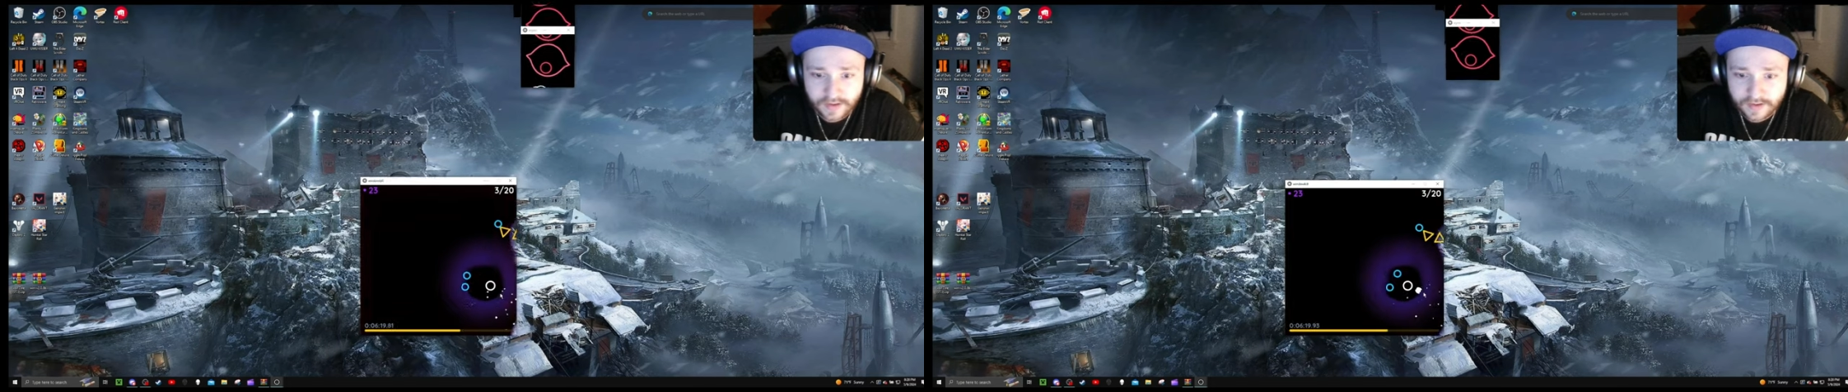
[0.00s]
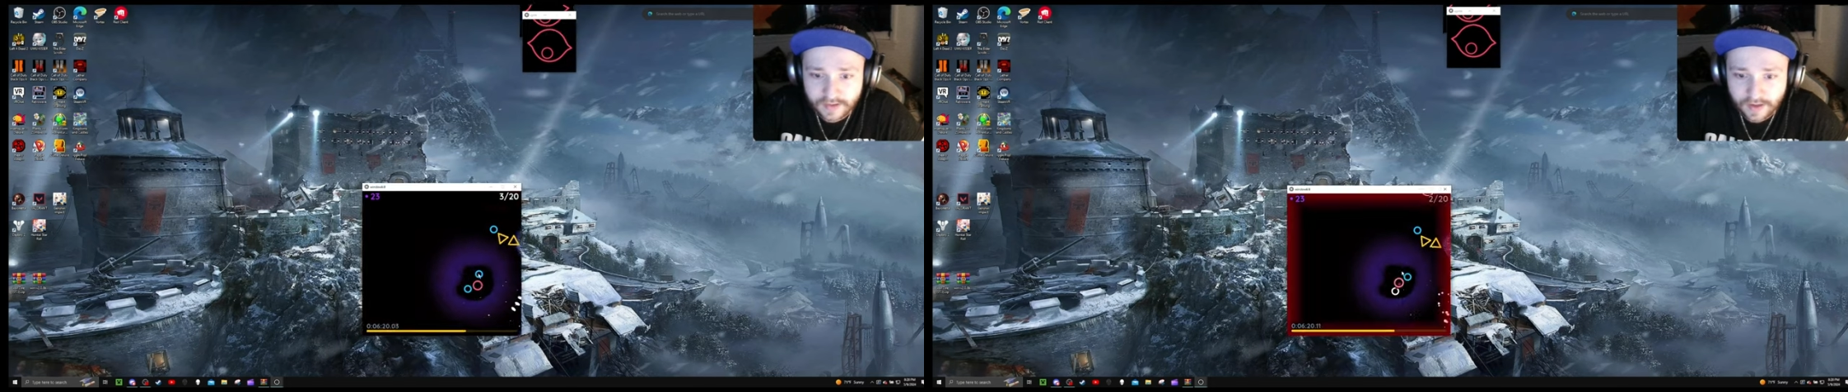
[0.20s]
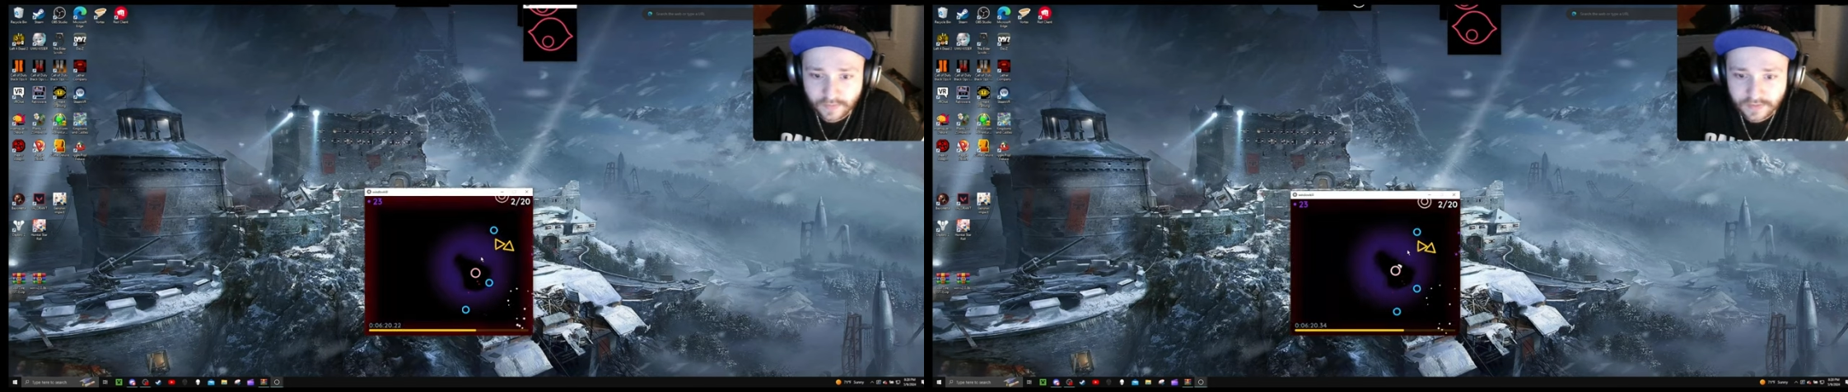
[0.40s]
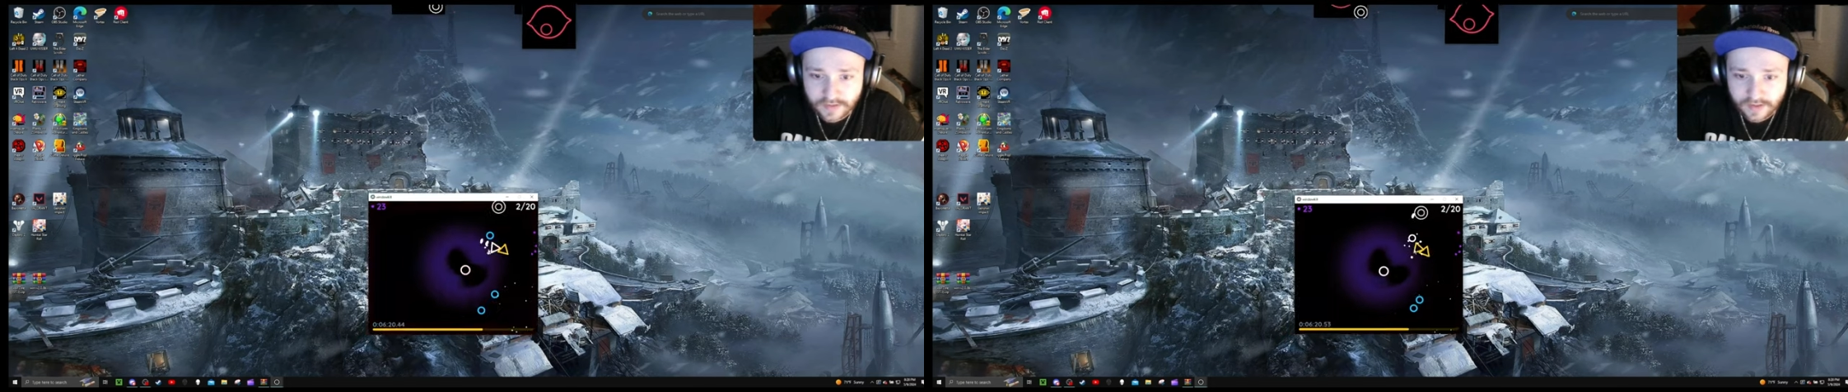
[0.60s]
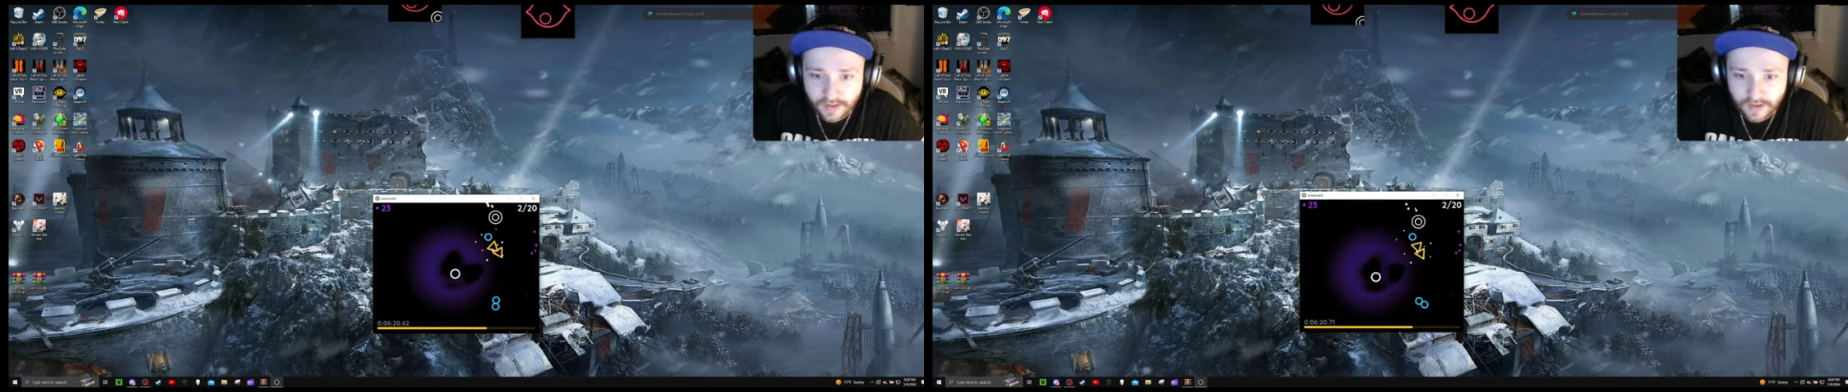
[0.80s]
That was a
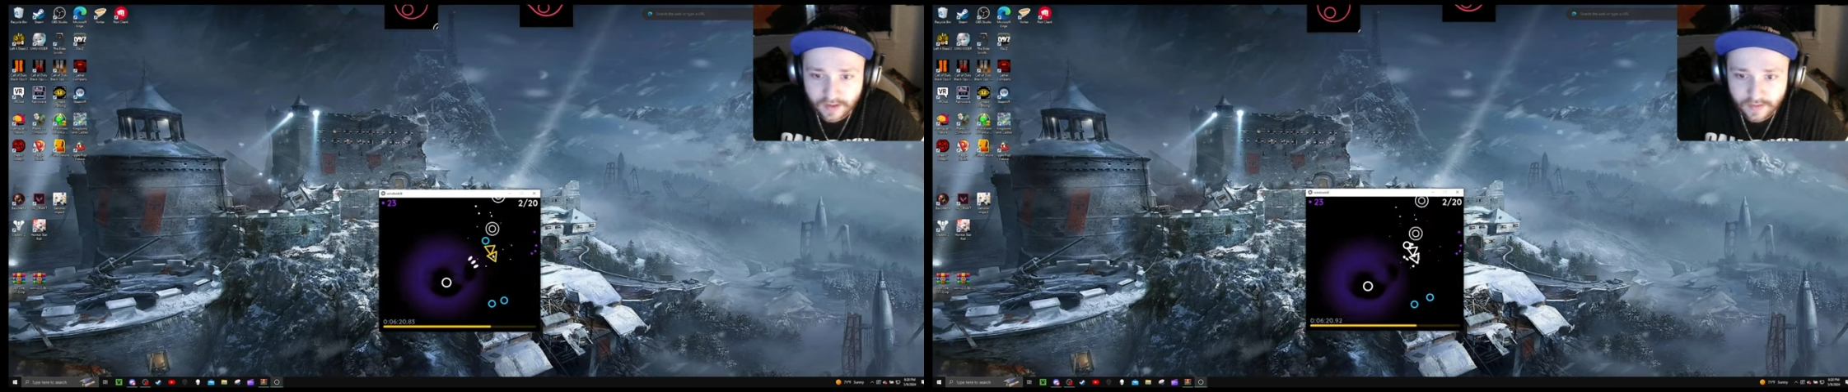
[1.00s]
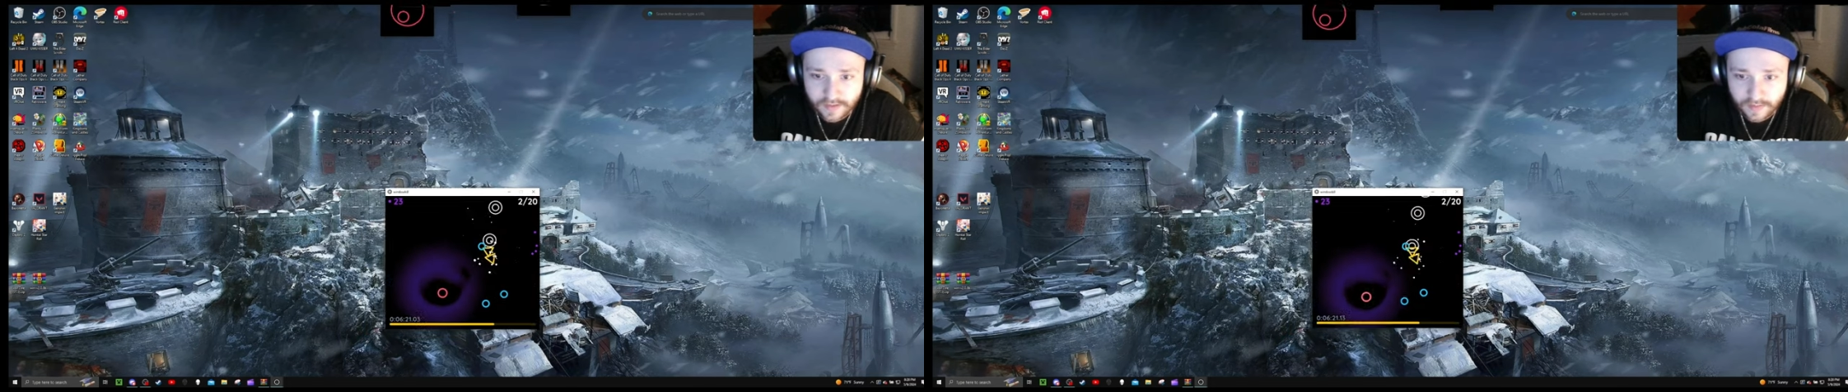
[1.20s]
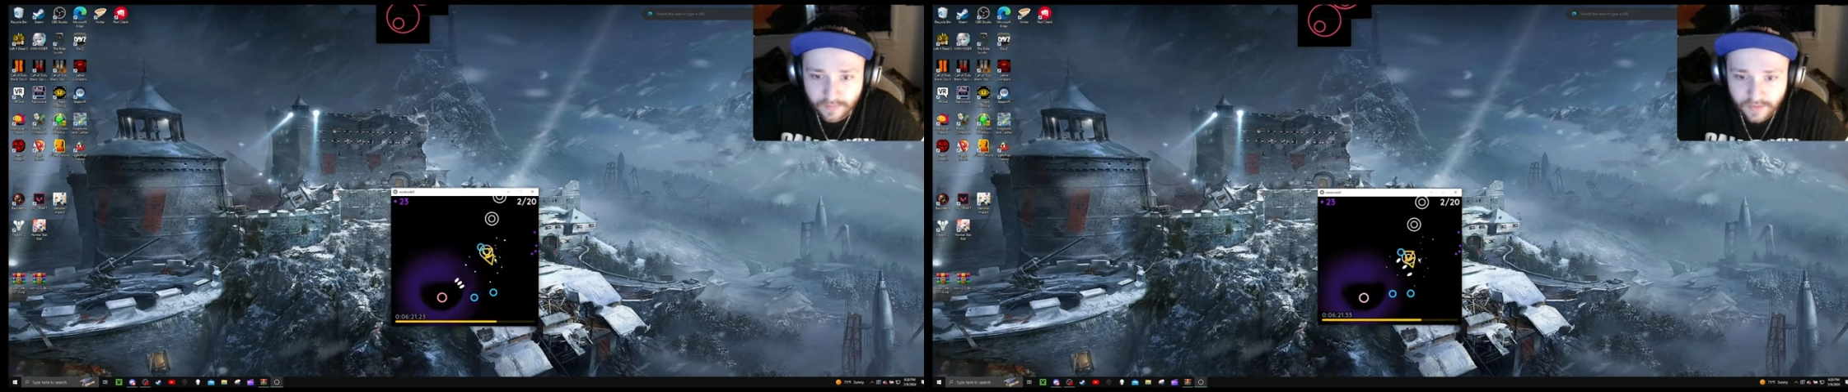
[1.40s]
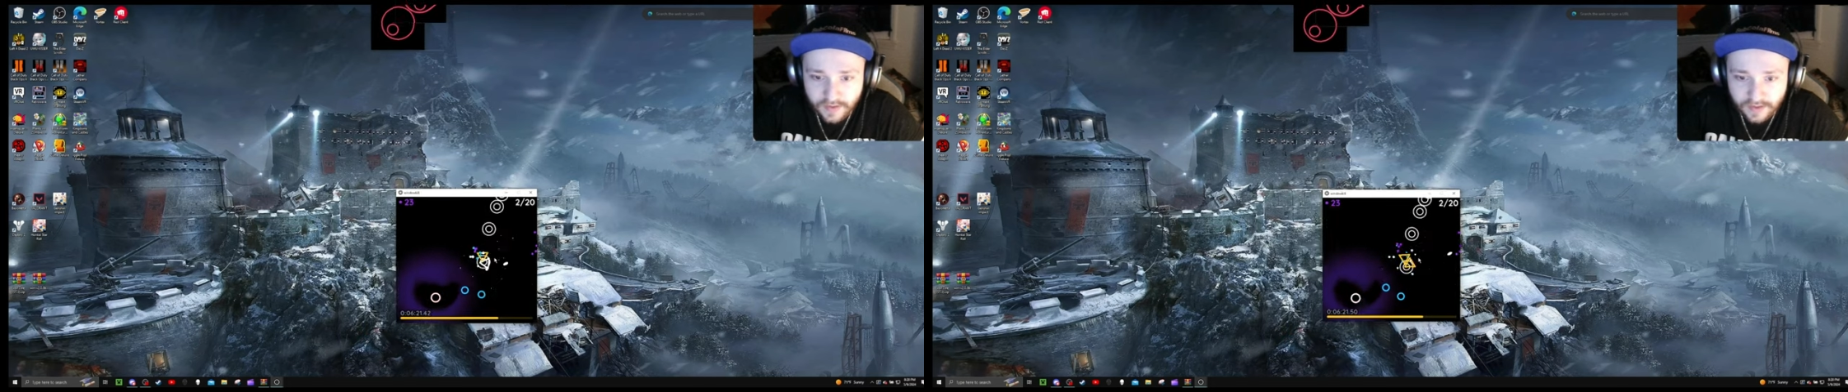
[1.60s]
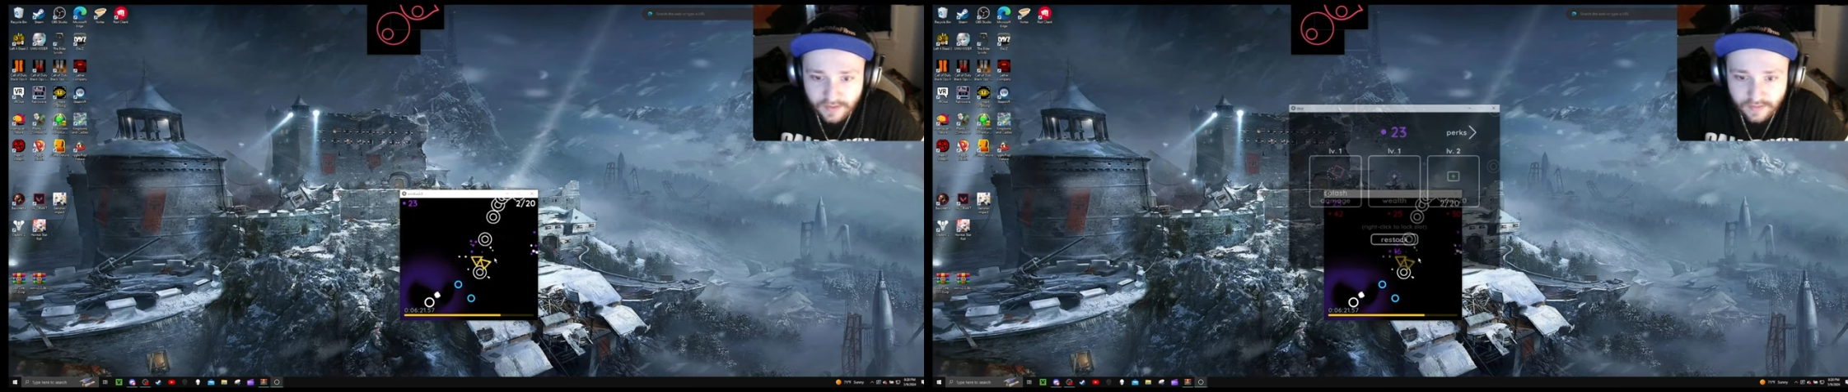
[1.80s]
lot of pain.